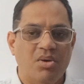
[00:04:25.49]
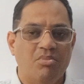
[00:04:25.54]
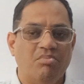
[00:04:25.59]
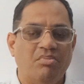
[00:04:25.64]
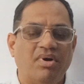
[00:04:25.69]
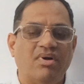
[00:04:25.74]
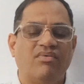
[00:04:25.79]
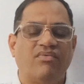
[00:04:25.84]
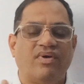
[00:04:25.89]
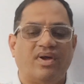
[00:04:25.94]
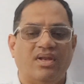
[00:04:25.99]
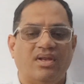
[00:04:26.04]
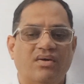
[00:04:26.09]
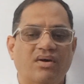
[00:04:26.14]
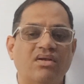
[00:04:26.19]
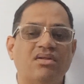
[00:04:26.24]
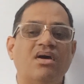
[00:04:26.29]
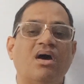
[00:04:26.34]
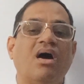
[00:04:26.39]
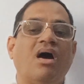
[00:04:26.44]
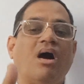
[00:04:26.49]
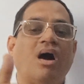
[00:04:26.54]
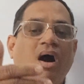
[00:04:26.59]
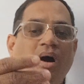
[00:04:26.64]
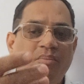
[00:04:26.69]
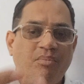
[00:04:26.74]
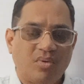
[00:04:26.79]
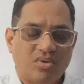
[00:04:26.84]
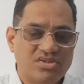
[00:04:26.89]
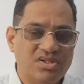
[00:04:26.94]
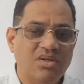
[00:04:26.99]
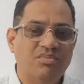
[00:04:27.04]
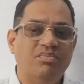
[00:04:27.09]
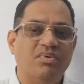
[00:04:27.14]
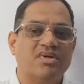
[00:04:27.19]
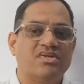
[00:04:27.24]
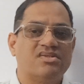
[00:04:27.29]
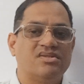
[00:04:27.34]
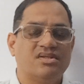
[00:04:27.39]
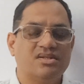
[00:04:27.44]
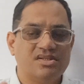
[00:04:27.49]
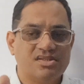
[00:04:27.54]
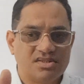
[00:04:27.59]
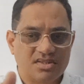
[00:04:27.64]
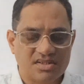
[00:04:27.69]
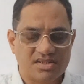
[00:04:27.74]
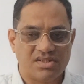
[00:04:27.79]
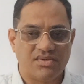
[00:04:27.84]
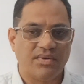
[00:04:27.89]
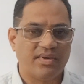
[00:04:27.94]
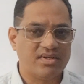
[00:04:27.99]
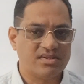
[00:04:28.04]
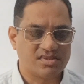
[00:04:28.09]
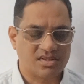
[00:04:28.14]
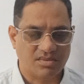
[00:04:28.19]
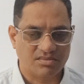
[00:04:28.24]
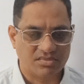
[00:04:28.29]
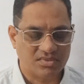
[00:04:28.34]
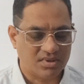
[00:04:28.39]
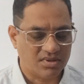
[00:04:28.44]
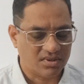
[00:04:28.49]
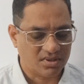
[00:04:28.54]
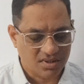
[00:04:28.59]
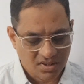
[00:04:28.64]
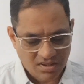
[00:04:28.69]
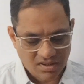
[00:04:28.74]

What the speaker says: But whenever the opposite person is receiving something,